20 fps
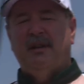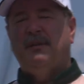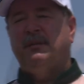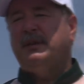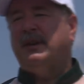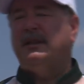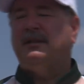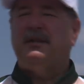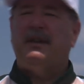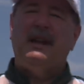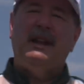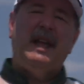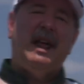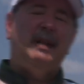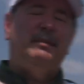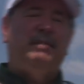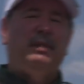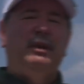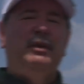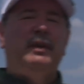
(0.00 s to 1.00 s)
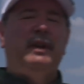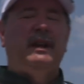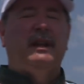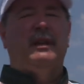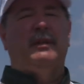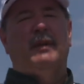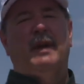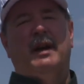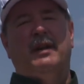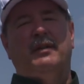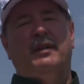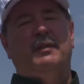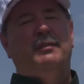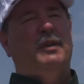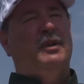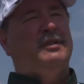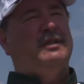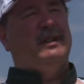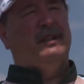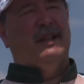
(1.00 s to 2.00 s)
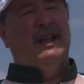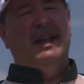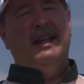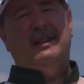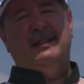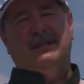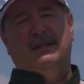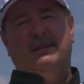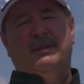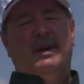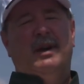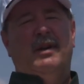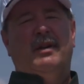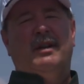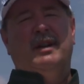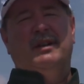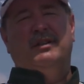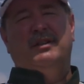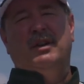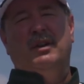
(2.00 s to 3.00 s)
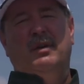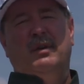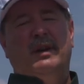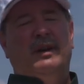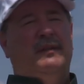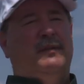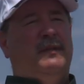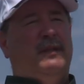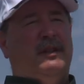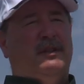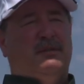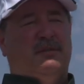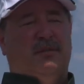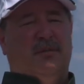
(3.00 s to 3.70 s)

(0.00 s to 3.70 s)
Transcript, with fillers: because we got a lot of bluegill around here. Most lakes in America do, and fish,